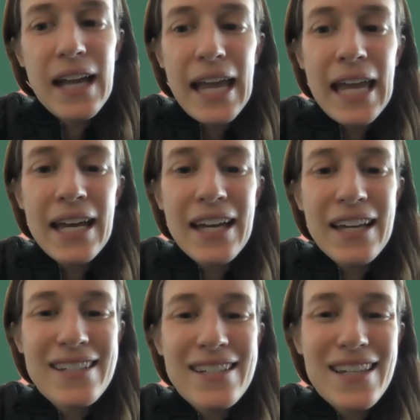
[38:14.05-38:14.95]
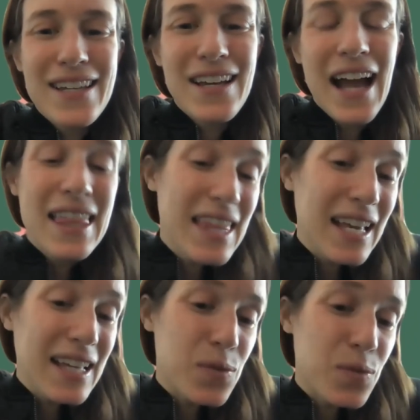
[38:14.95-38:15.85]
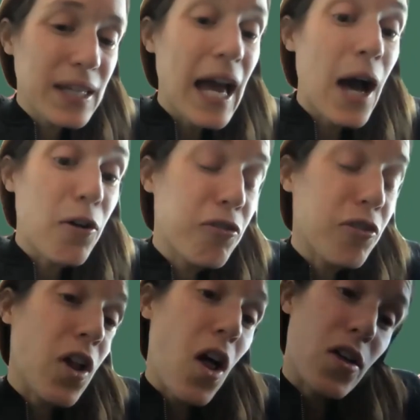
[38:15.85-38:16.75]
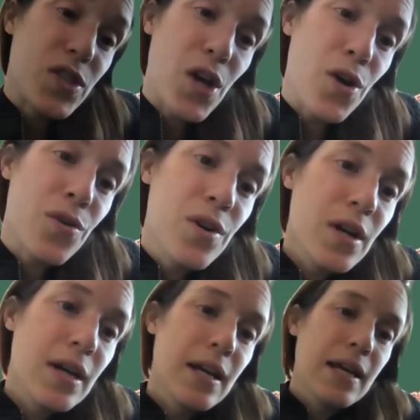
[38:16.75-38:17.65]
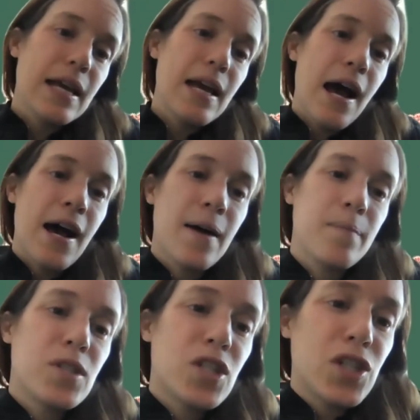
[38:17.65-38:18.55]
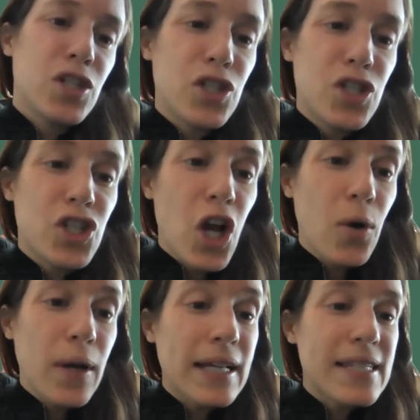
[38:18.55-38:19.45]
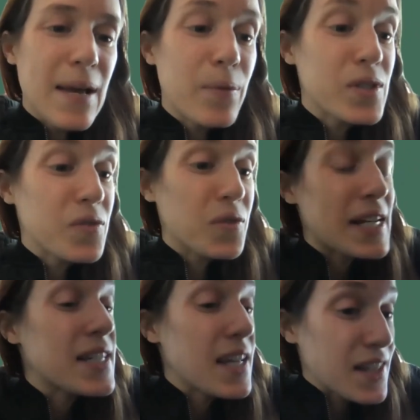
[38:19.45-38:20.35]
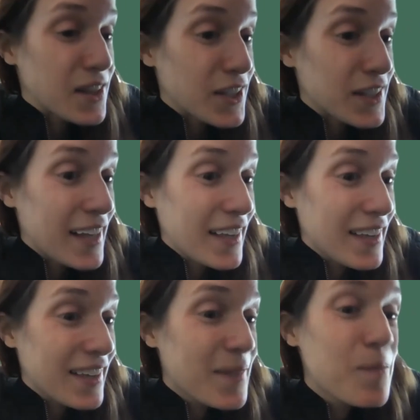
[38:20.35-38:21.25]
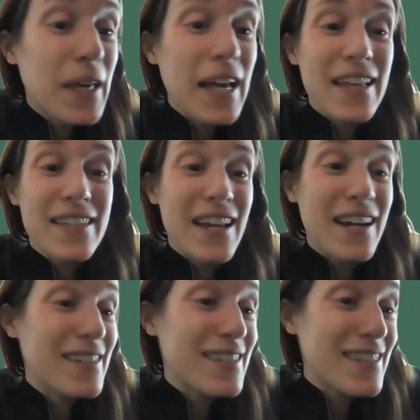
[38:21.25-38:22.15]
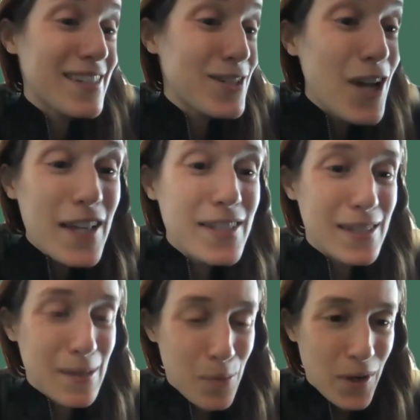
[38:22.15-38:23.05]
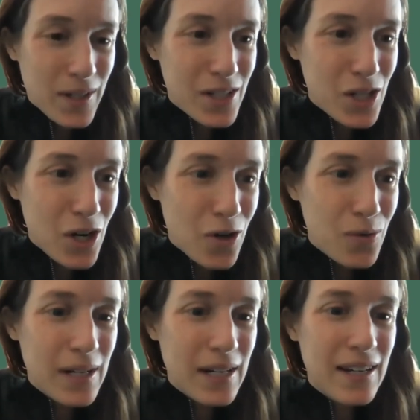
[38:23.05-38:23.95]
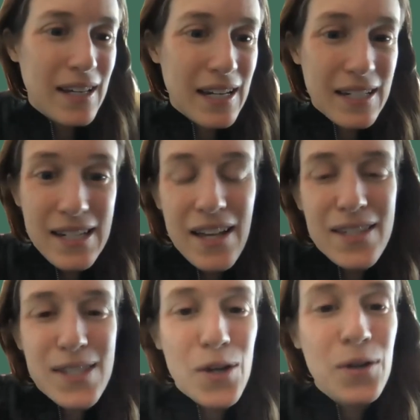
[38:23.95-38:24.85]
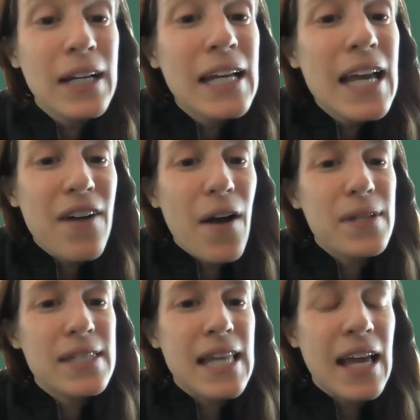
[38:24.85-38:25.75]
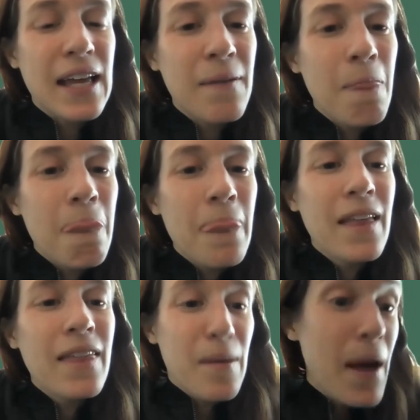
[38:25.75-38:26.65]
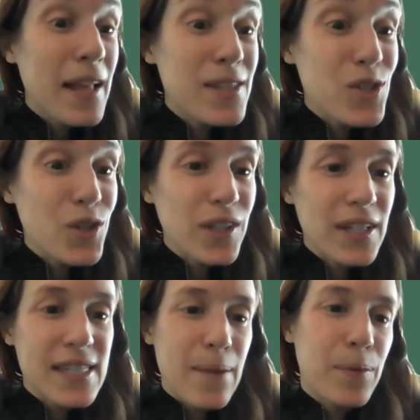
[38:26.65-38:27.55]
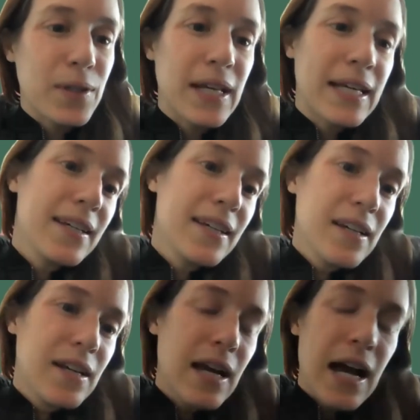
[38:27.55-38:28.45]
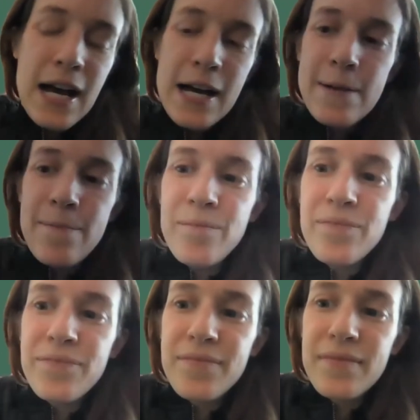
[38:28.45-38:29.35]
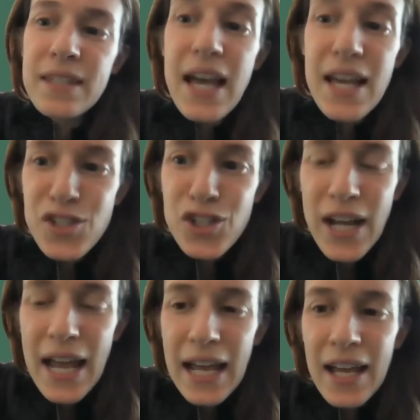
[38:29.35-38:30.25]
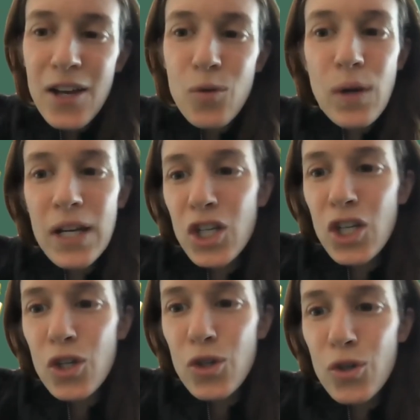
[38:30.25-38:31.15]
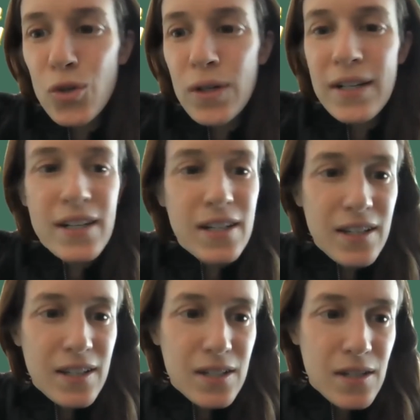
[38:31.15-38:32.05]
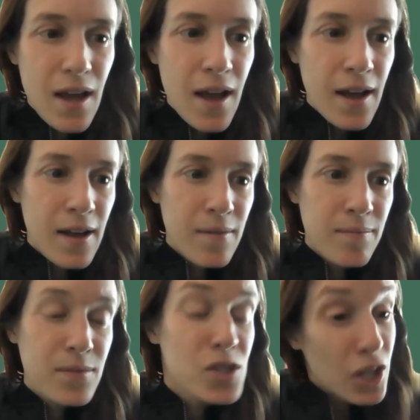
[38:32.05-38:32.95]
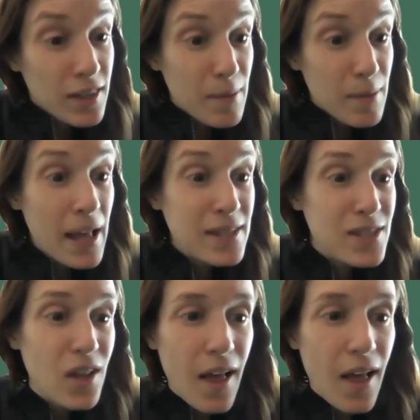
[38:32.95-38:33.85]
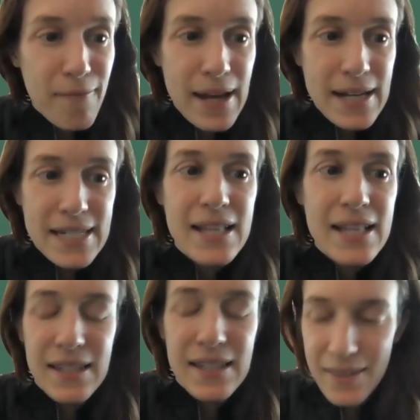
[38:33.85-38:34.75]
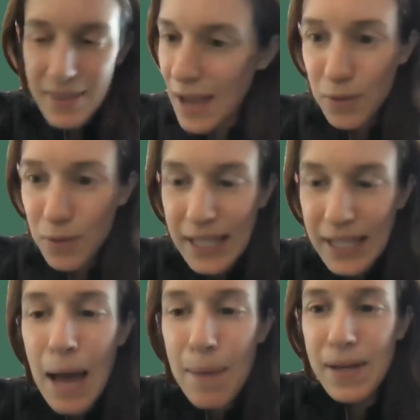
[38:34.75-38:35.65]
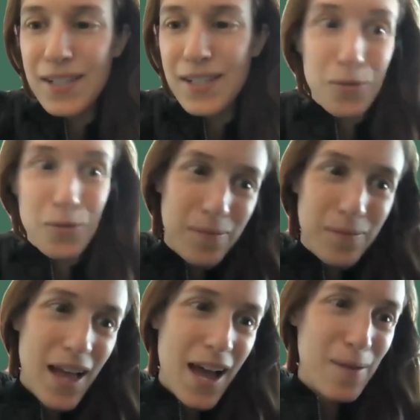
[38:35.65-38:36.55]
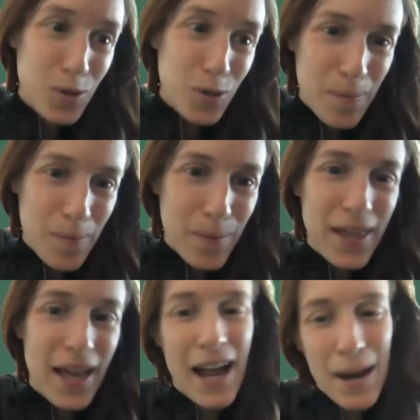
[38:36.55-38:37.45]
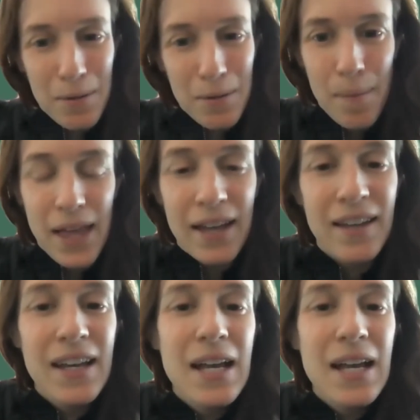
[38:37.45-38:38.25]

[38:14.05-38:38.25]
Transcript: And I think it's really helpful also to show examples of what it doesn't look like, because that is just as important to show what it does. So if I was saying the pencil example, like yesterday when you took the pencil off my desk, that really happened. You remember that, I remember that.